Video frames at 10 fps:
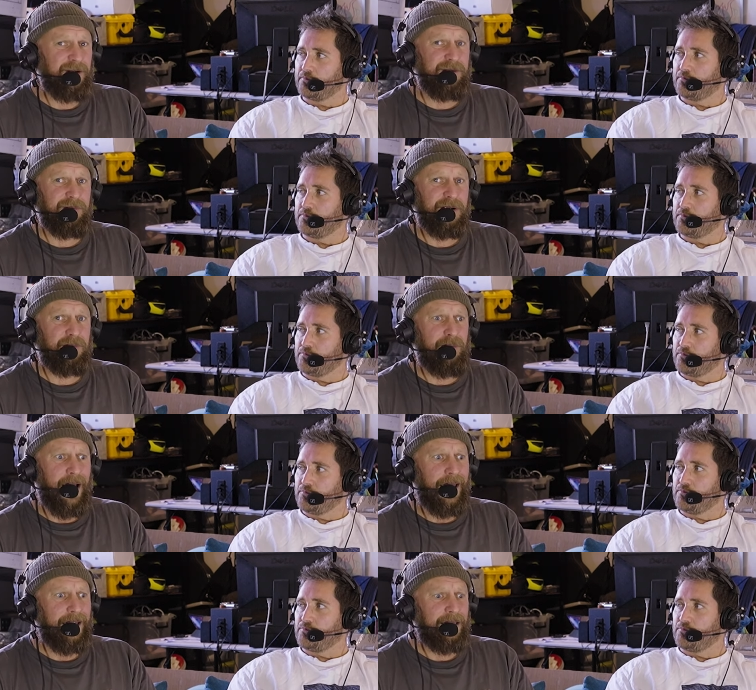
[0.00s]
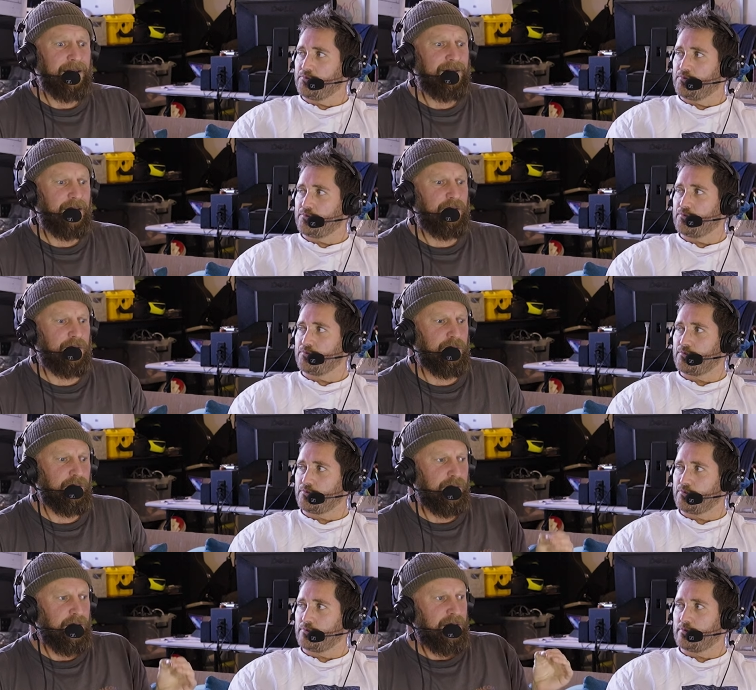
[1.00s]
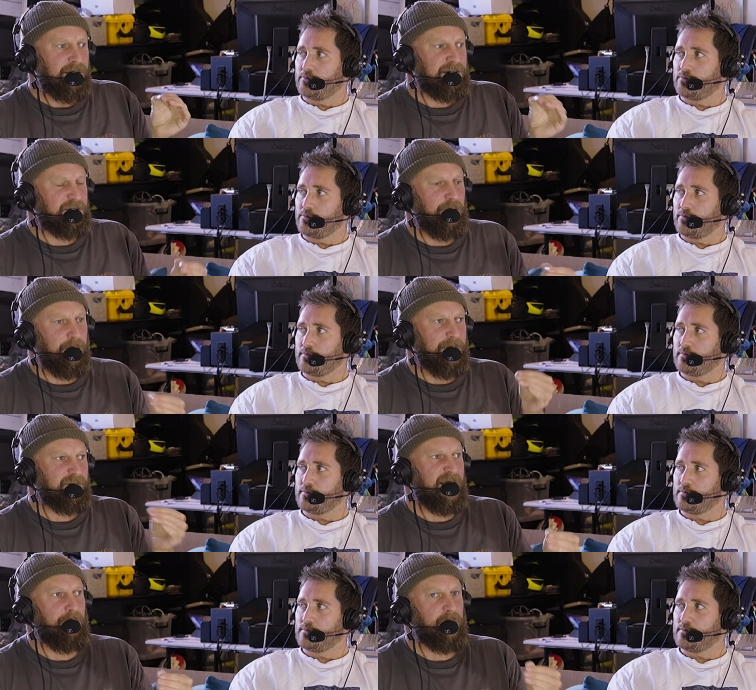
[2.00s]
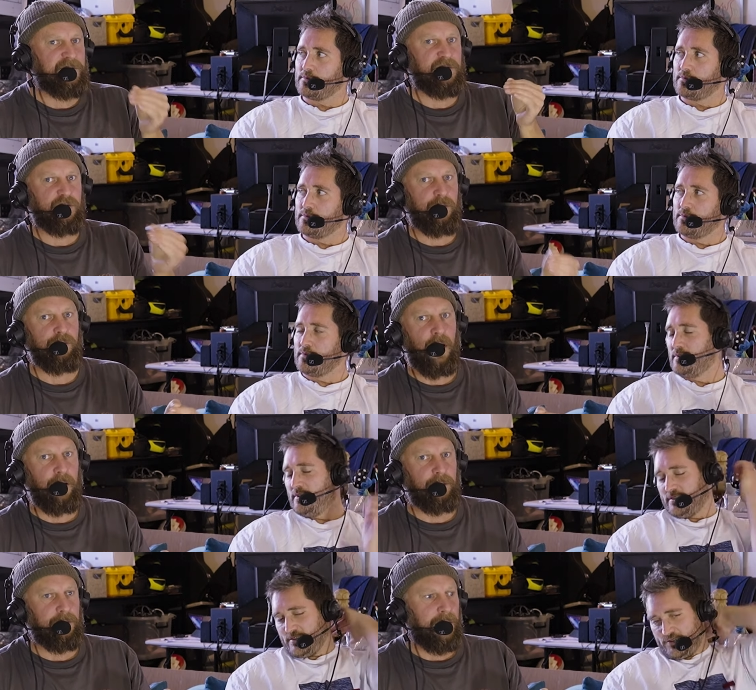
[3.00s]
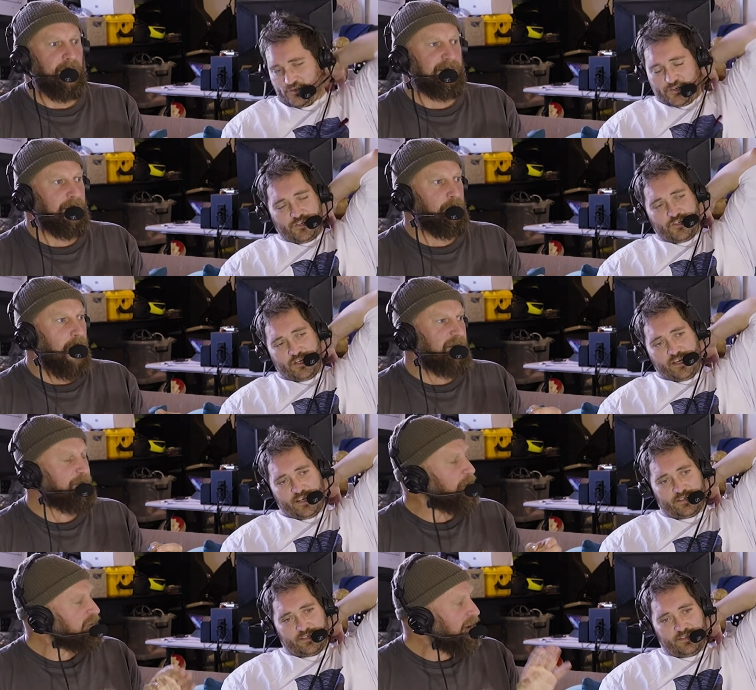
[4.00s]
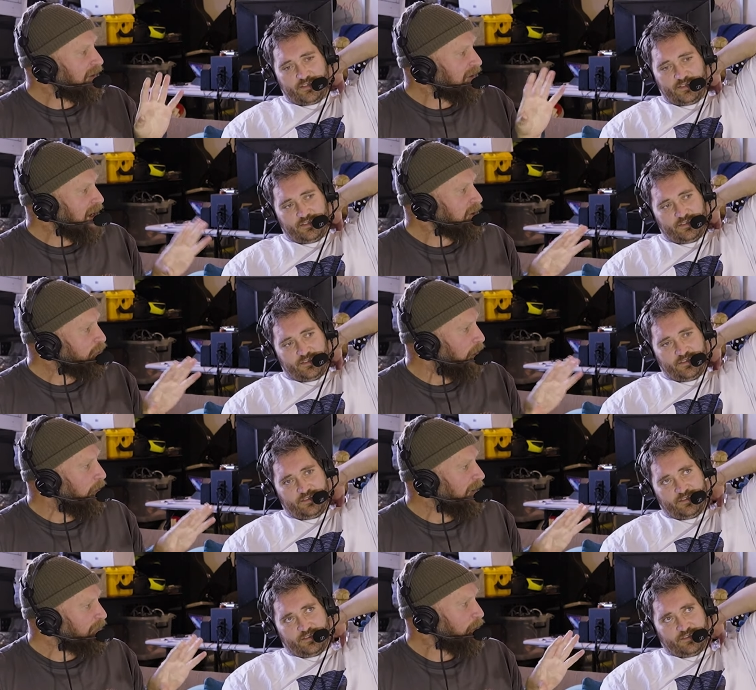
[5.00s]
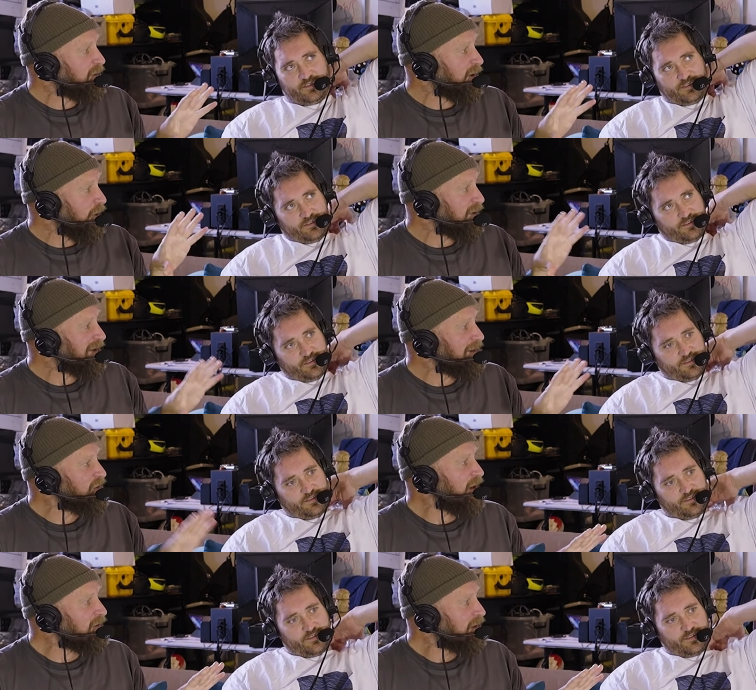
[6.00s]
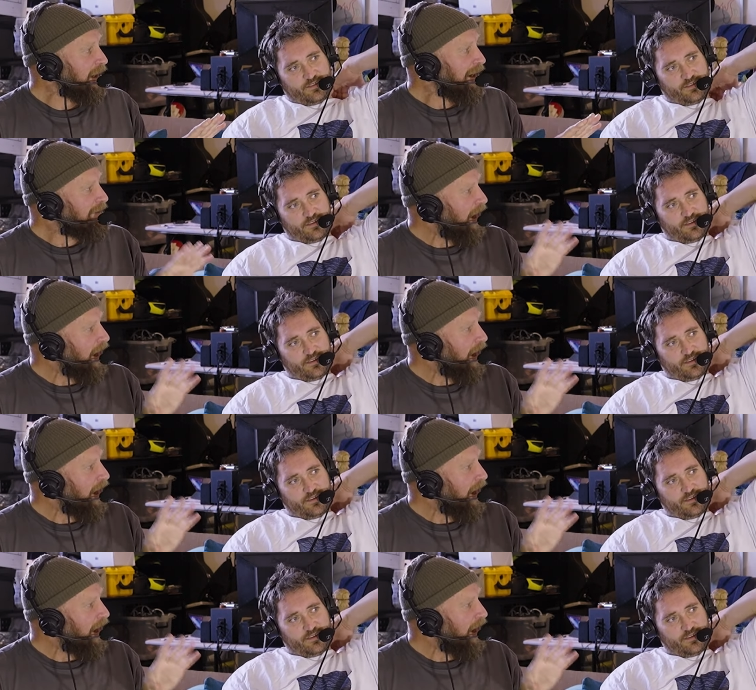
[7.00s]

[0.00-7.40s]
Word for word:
Speaker 1: only real way that you could determine if someone is a true local. And I think Shit. wave pools. I think that's what wave pools are going to teach us. Yeah.